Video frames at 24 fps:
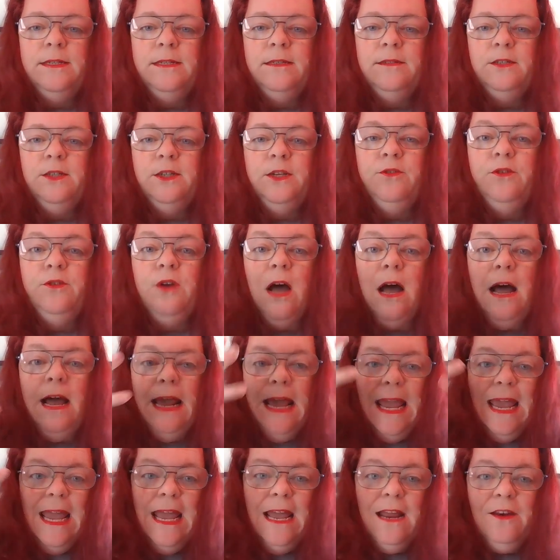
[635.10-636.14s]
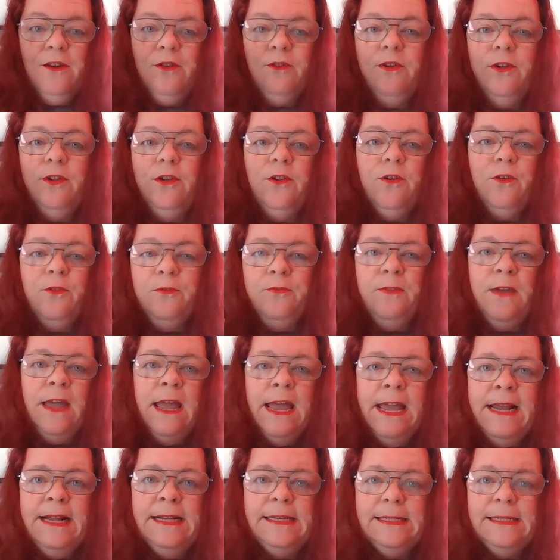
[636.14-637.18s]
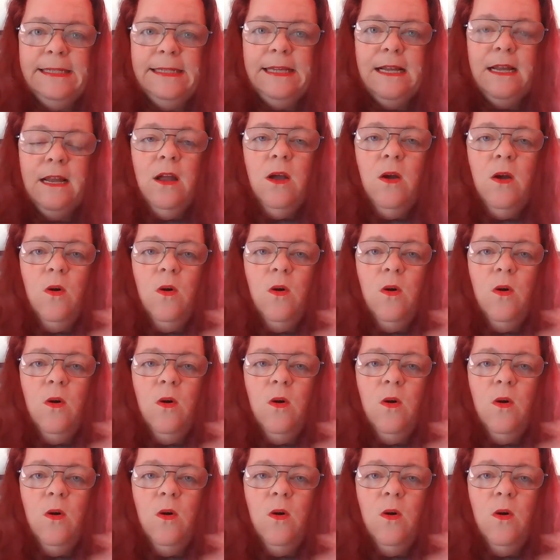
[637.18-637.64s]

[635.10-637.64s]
Do not handle your face